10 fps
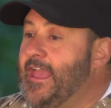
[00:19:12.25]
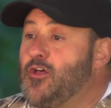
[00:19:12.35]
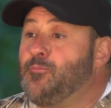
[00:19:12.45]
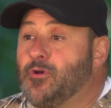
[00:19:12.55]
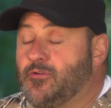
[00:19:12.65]

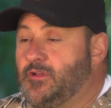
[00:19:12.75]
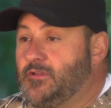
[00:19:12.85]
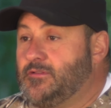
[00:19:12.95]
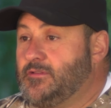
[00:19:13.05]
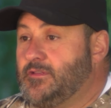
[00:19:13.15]

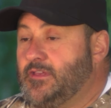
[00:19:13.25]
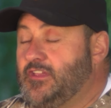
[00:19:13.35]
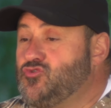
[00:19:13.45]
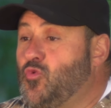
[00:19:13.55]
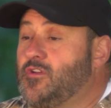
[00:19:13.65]
Alberta
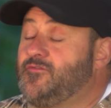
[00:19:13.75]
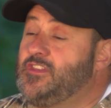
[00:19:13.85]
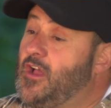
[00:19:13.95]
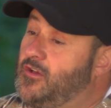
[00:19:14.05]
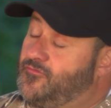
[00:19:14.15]
is one of
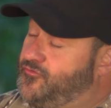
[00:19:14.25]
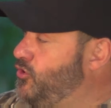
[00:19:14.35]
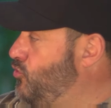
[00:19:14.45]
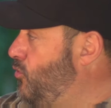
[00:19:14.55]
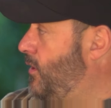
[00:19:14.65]
the
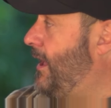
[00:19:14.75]
few